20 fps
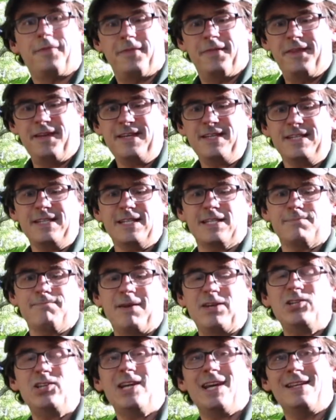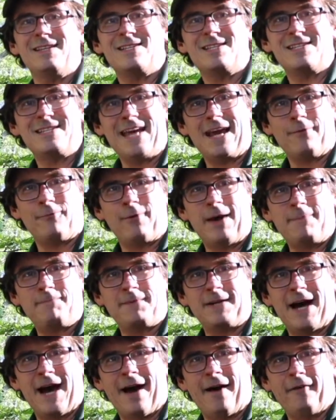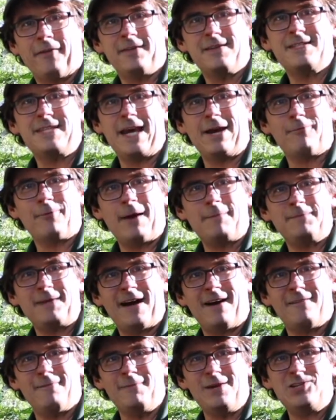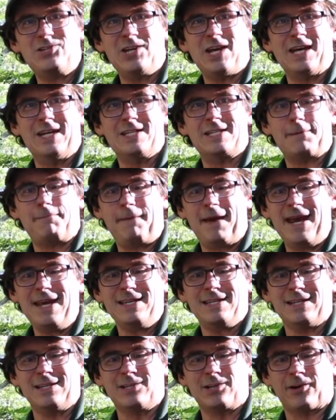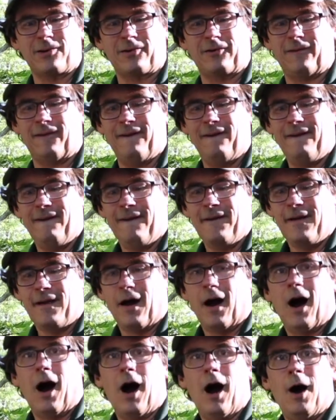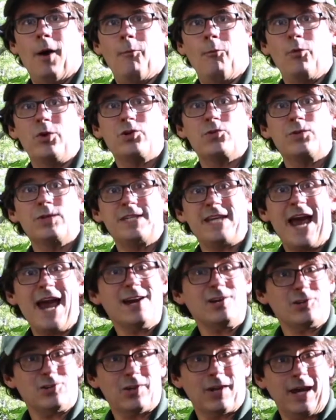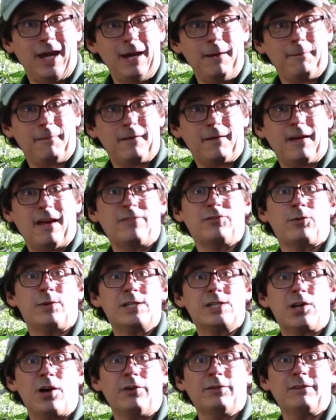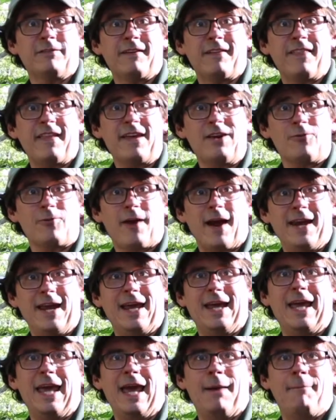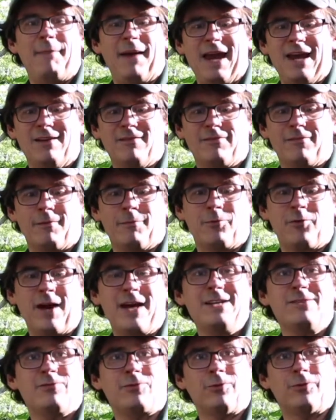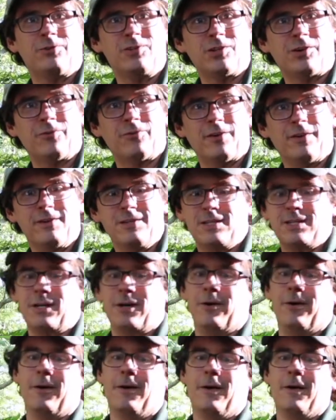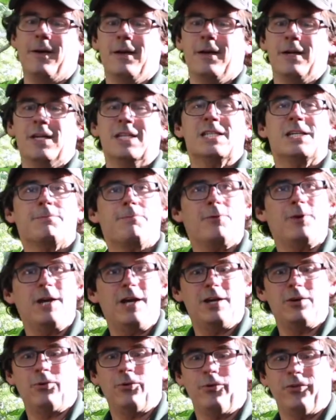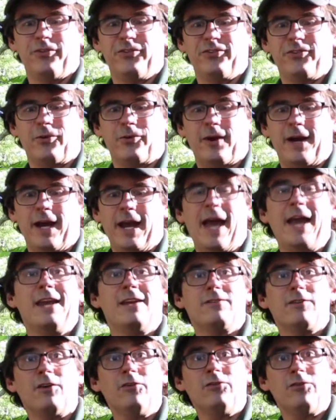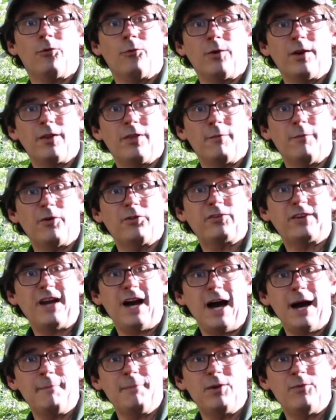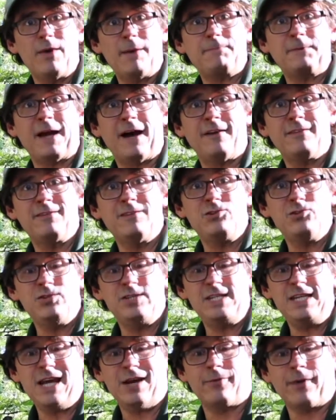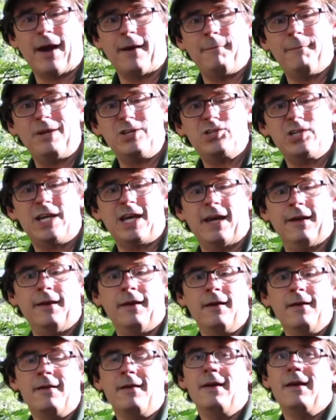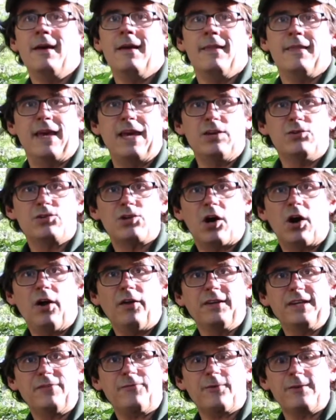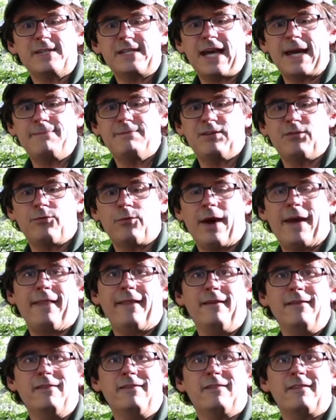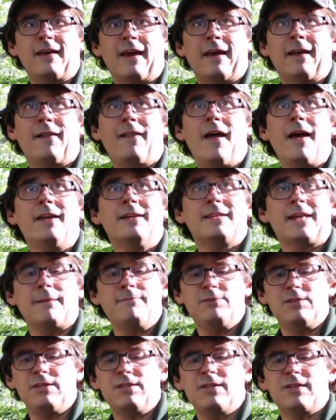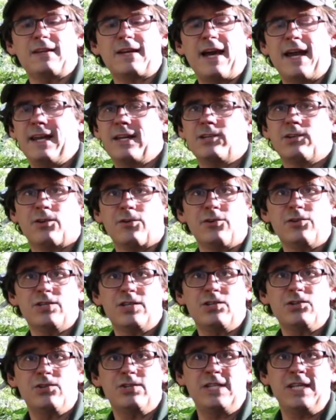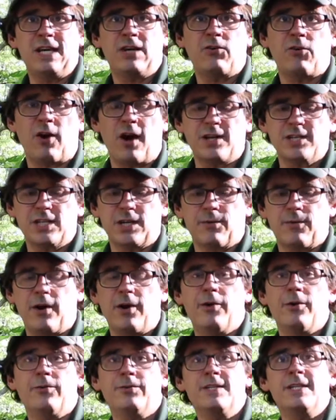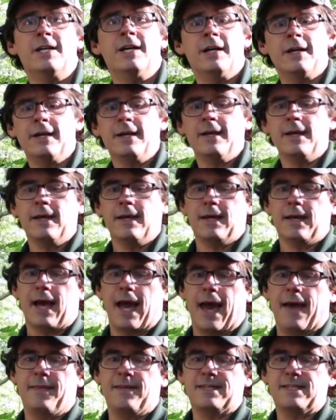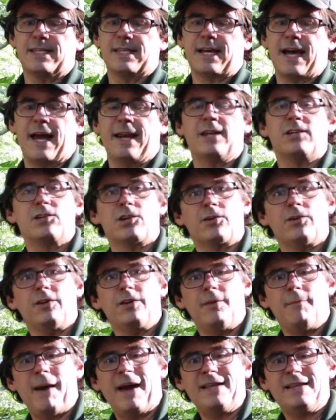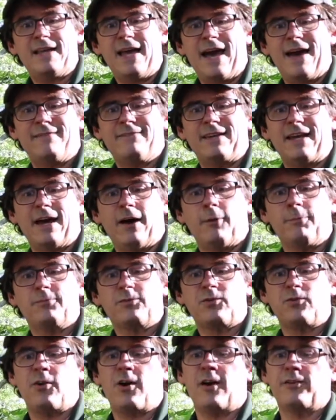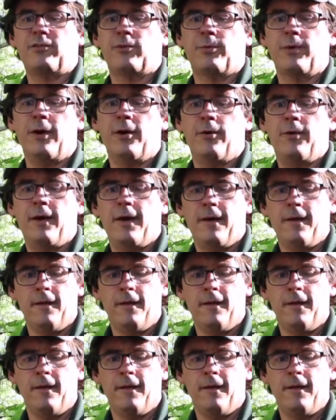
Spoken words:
this is Michigan's state reptile. The state reptile of Michigan is a painted turtle, which was actually as a result of a letter writing campaign from grade school children. So it's a pretty cool story. And it's also one of the most common reptiles that you see around Michigan. They use all different types of wetlands, and a lot of times they're the kind of turtles that you see crossing roads. And this is the kind of turtle you might have to help cross a road.